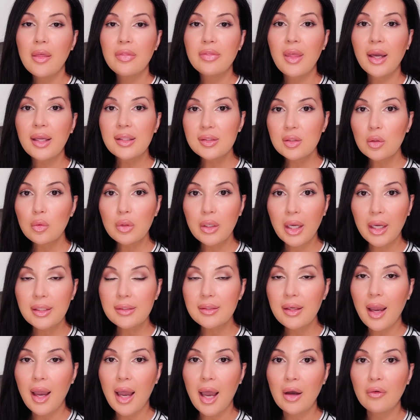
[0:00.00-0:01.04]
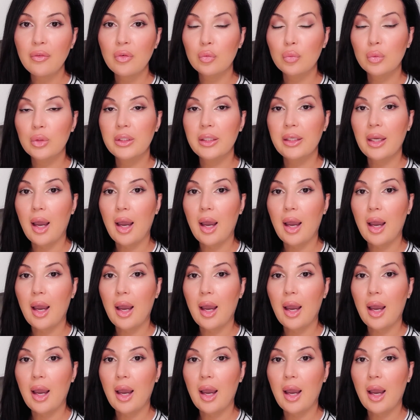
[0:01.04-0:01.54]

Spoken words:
That's okay to have a really